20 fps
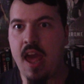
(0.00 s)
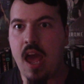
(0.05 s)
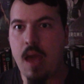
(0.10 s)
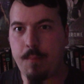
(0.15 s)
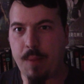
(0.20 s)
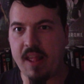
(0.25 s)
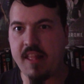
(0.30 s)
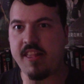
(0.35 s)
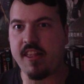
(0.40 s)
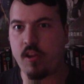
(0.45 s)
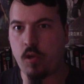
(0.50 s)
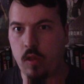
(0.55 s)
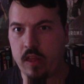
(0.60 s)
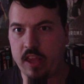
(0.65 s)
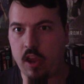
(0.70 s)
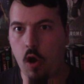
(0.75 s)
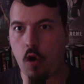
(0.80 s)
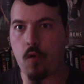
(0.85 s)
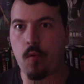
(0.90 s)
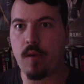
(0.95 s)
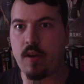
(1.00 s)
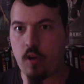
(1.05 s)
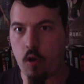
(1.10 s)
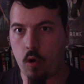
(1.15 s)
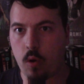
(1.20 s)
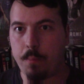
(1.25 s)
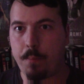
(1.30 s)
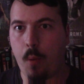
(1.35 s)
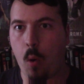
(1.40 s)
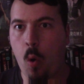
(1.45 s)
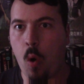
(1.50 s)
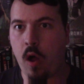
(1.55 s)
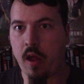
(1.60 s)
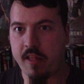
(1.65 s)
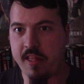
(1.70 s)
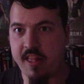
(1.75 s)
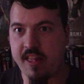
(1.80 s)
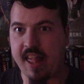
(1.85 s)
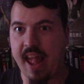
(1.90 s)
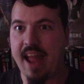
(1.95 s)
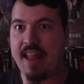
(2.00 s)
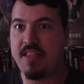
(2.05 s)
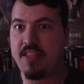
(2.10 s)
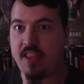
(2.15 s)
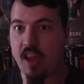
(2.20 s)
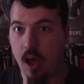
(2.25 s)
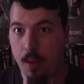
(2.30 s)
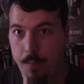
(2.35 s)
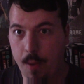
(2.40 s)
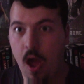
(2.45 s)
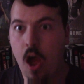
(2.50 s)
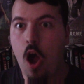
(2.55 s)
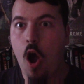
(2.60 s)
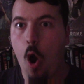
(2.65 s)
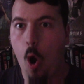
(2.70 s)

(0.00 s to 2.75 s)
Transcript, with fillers: basically her and her boss end up